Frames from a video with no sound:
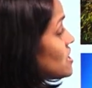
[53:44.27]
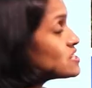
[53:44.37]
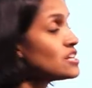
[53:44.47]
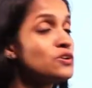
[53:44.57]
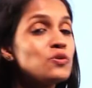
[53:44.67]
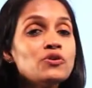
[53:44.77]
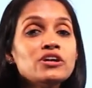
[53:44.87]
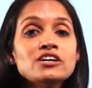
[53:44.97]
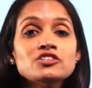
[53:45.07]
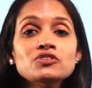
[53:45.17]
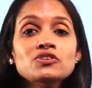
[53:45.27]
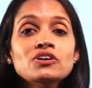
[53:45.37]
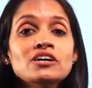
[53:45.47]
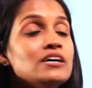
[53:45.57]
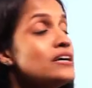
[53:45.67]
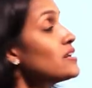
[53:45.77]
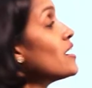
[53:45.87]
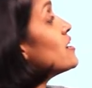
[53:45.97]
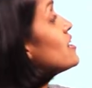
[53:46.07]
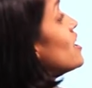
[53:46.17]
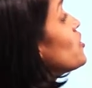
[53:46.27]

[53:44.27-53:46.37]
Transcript: is in order to carry